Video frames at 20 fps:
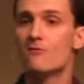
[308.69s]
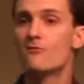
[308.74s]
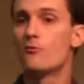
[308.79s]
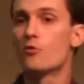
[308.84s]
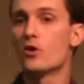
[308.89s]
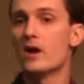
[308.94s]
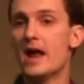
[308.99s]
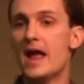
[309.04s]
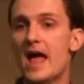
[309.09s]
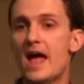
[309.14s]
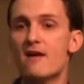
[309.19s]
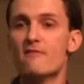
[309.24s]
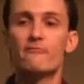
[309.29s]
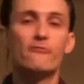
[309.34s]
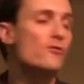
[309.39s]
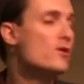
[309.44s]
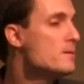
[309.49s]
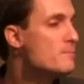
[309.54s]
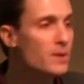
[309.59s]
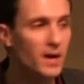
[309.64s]
For
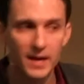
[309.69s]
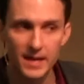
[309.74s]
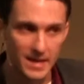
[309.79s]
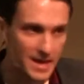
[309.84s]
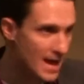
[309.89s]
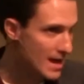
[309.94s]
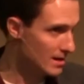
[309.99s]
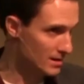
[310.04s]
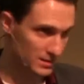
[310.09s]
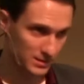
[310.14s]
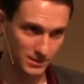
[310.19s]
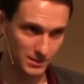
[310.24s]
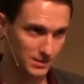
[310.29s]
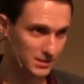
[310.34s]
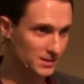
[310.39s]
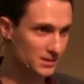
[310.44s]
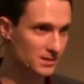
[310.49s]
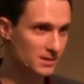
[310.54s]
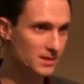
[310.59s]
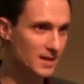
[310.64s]
everybody
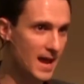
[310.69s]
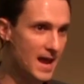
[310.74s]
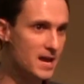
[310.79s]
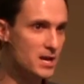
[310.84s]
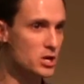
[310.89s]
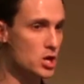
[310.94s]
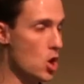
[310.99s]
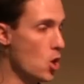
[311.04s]
else, okay,